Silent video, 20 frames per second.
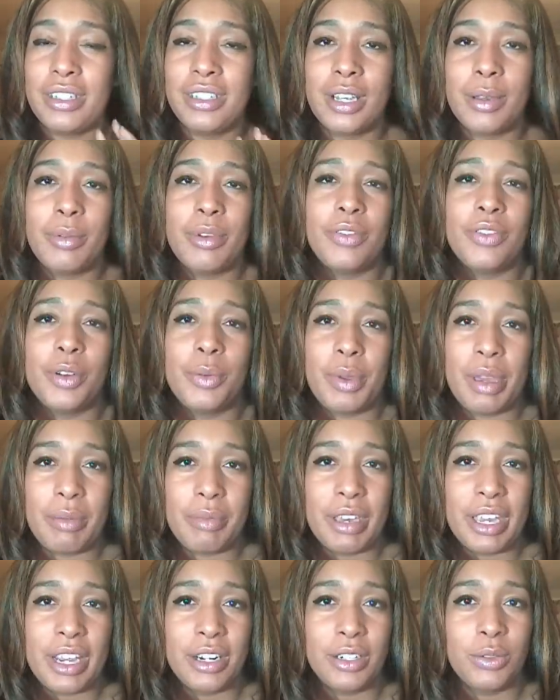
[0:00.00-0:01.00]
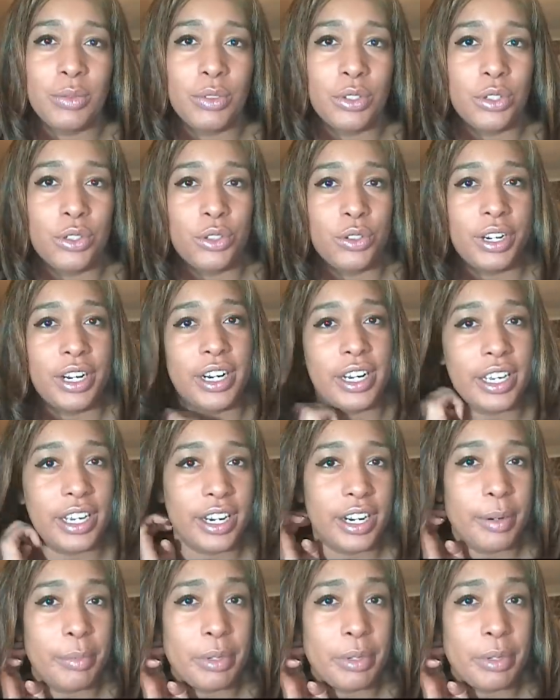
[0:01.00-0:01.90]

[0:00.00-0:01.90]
some of your baby hairs when you're straightening your hair,